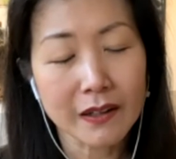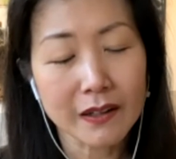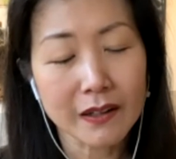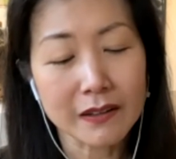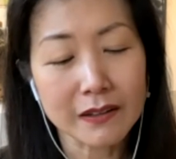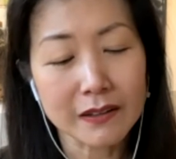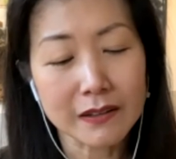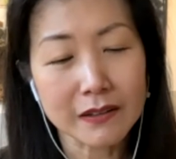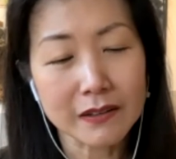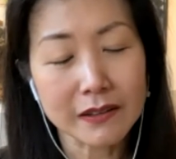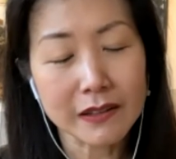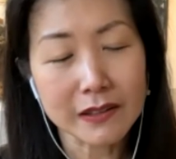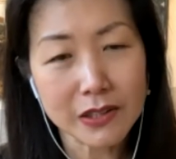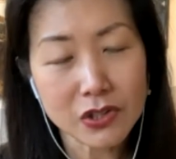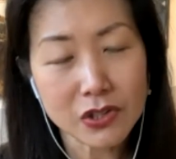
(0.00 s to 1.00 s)
uh,
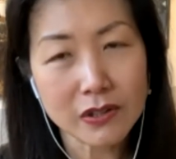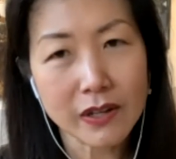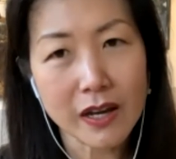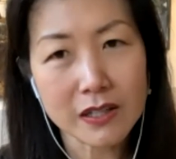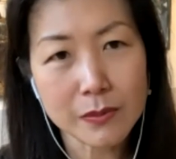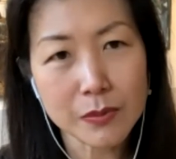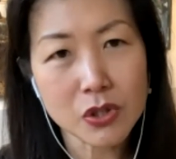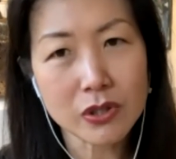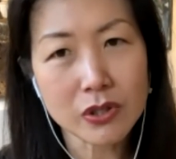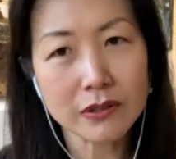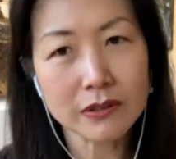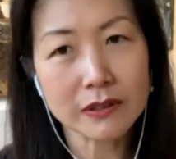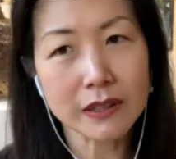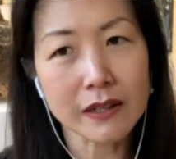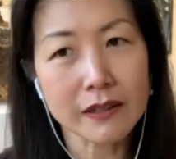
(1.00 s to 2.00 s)
in this
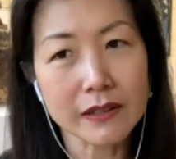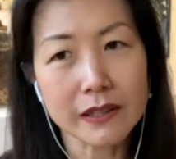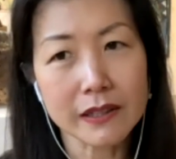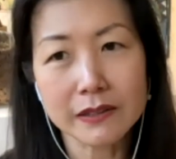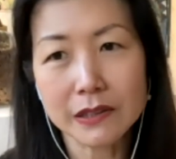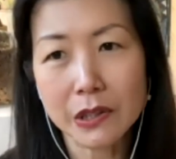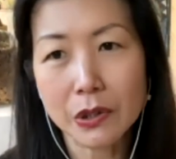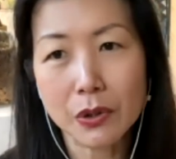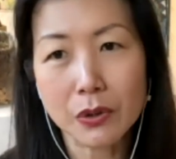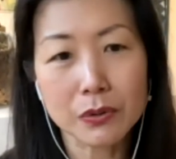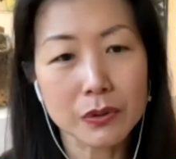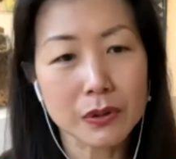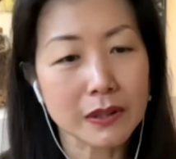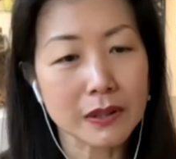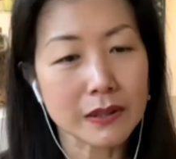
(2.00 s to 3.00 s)
exhibition. And then, you
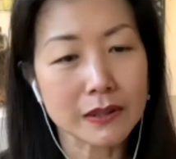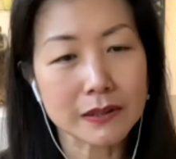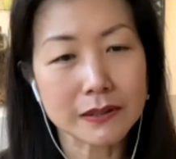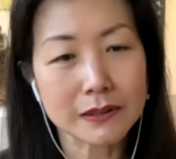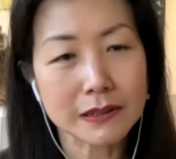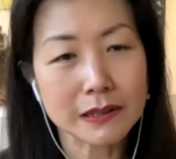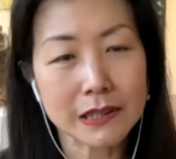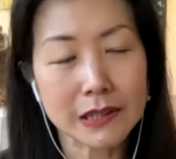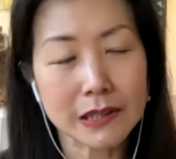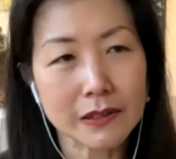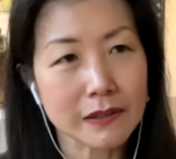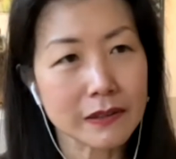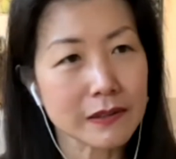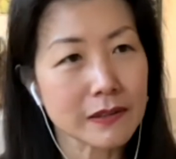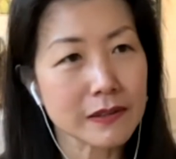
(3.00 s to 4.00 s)
know, uh,
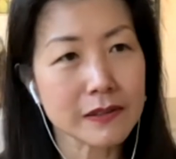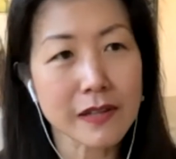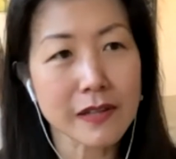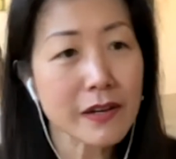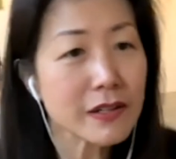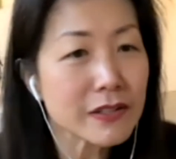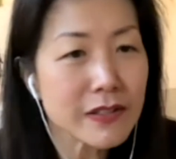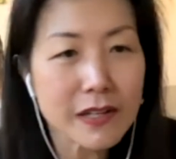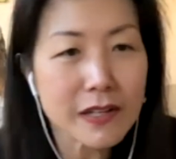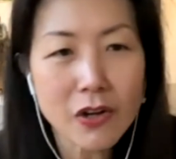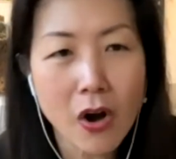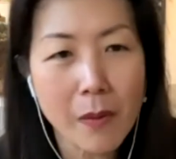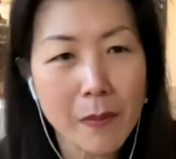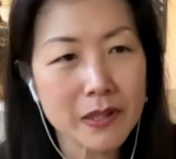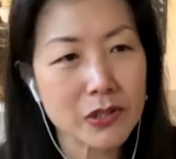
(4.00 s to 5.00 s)
send us any
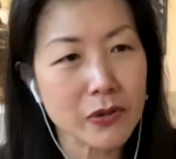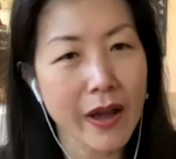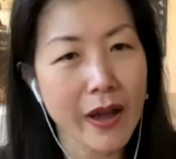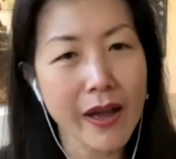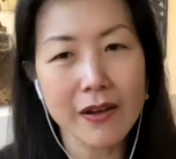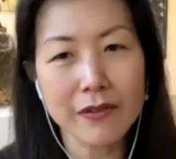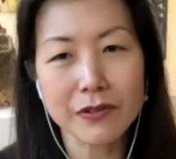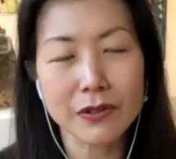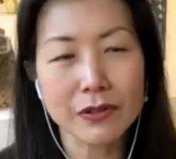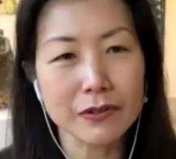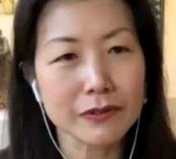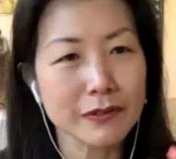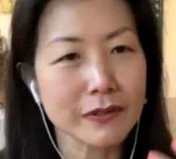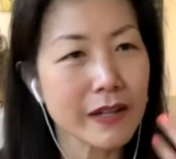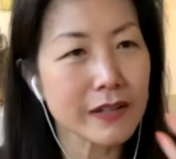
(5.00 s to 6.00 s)
comments you have, you
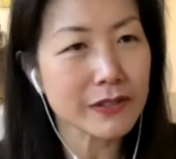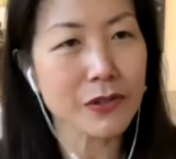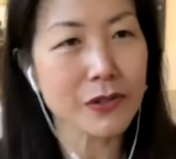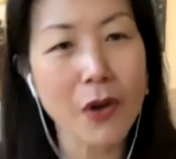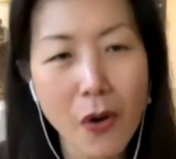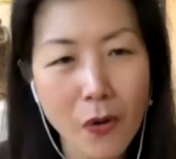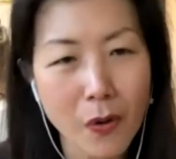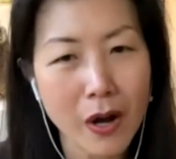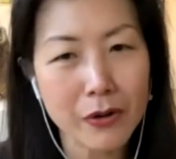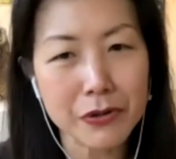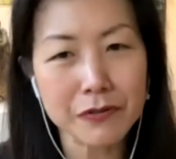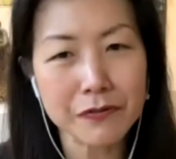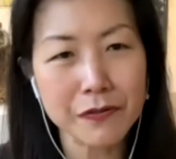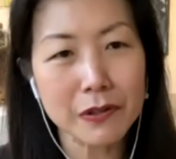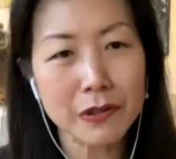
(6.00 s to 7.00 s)
know, let us know how you
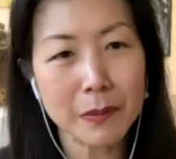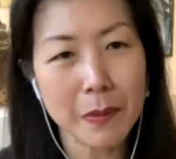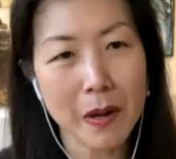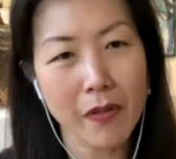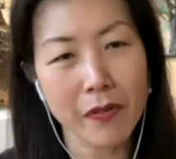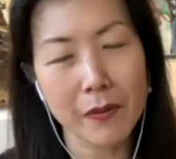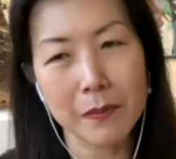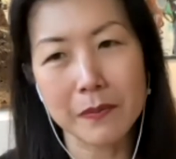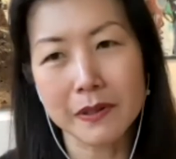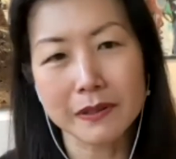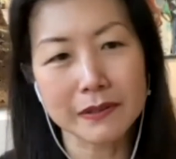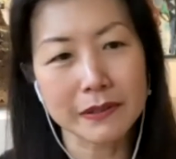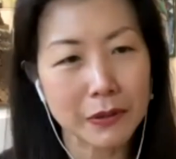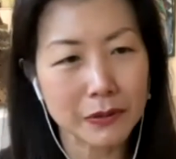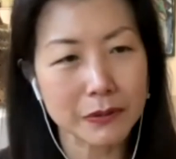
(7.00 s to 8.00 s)
feel about them. And,
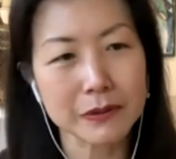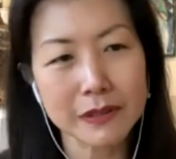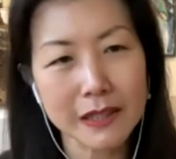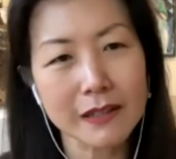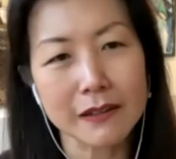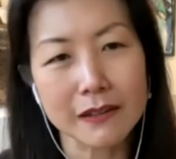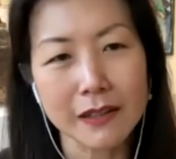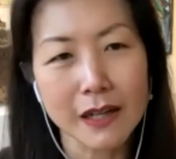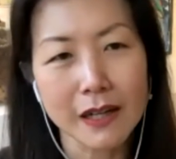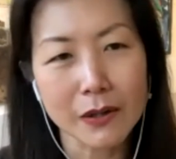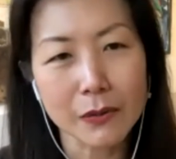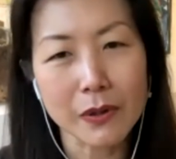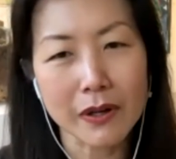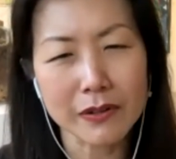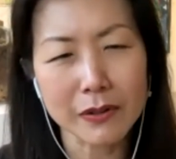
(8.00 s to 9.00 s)
you know, yeah,
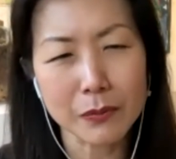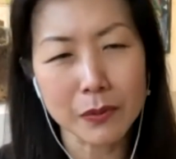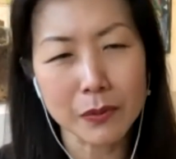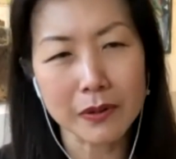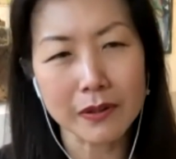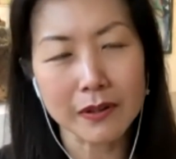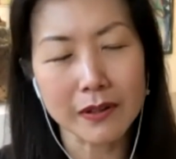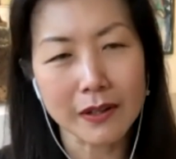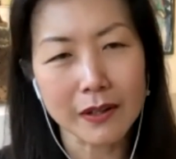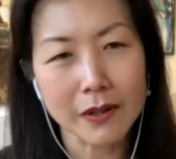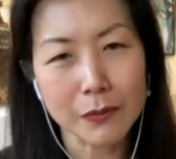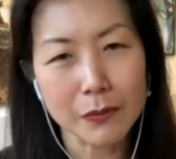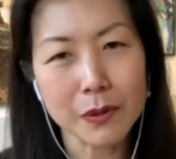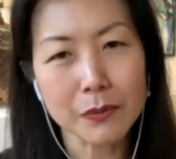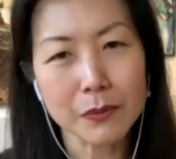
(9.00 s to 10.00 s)
we, I think we,
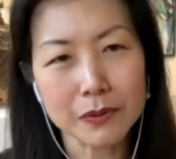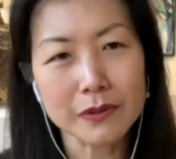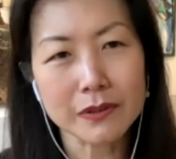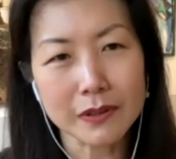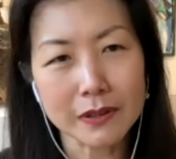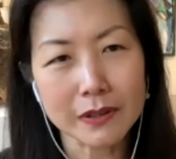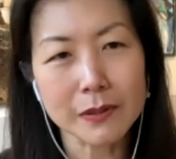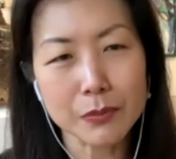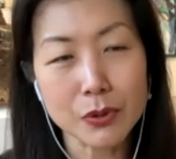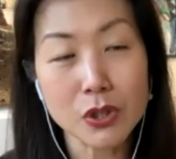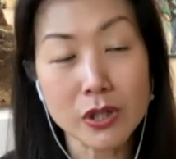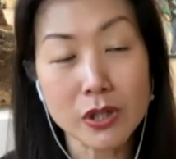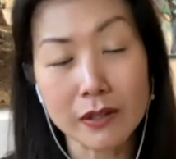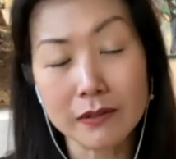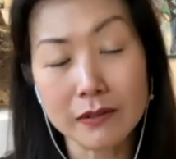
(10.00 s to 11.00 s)
we would uh,
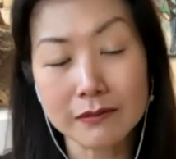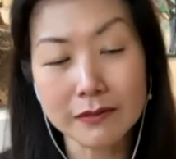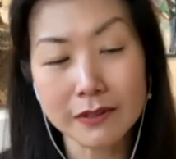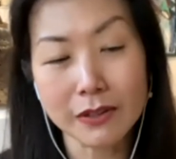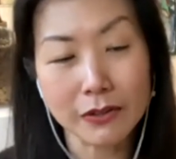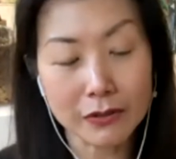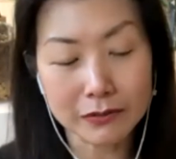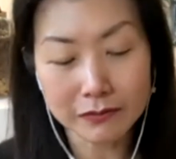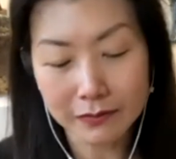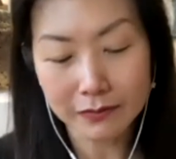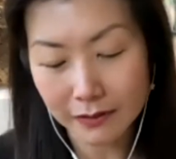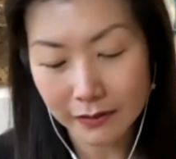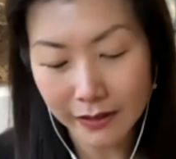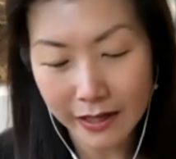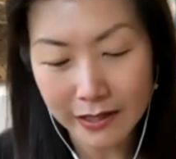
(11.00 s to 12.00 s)
appreciate, you know,
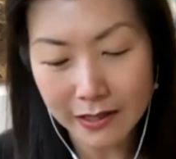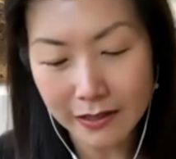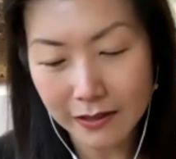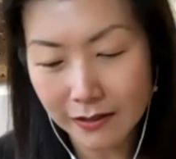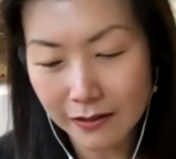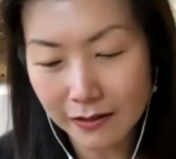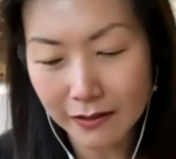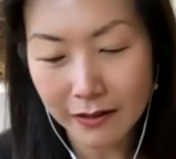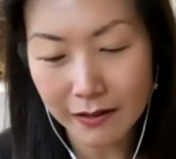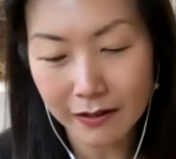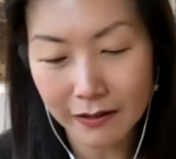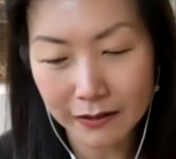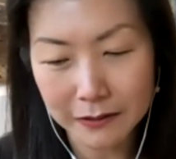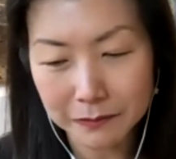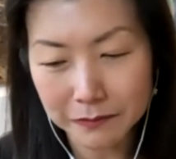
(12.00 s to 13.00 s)
uh, any
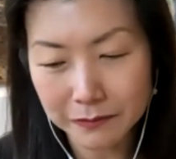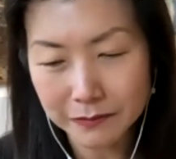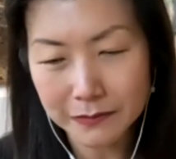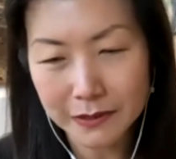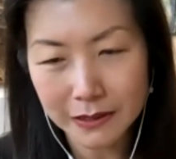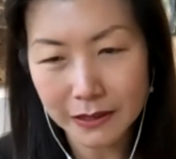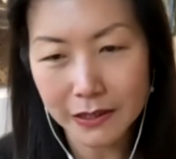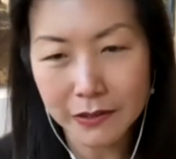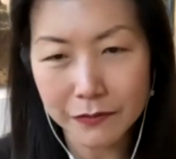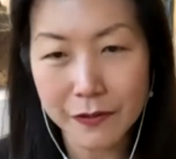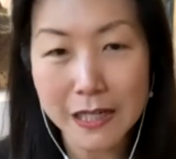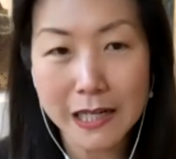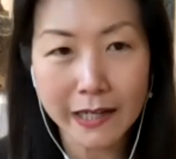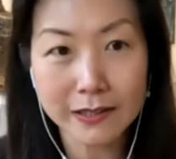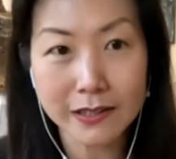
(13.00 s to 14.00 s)
um,
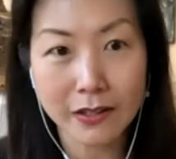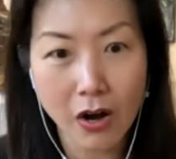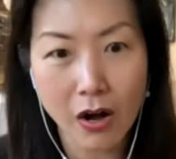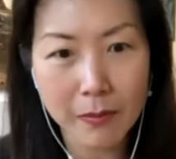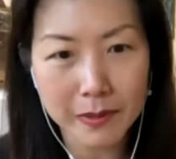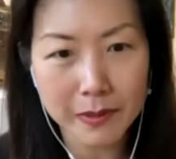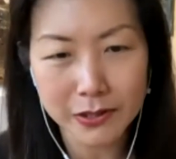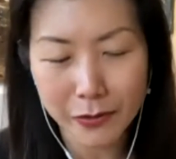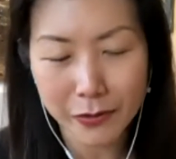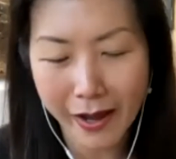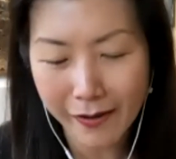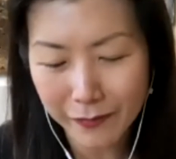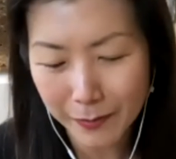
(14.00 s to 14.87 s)
feelings and comments you have